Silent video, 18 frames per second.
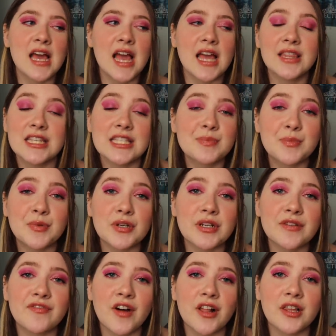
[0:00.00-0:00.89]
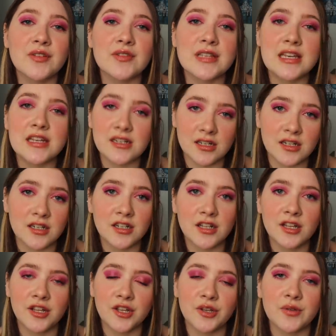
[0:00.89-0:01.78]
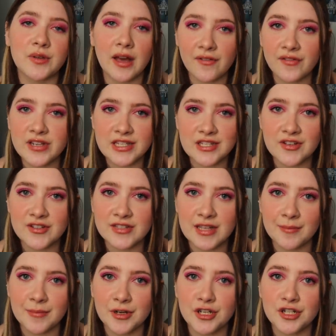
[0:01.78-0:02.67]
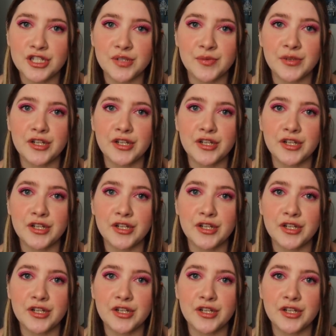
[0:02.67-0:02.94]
And this book follows a girl who every single summer she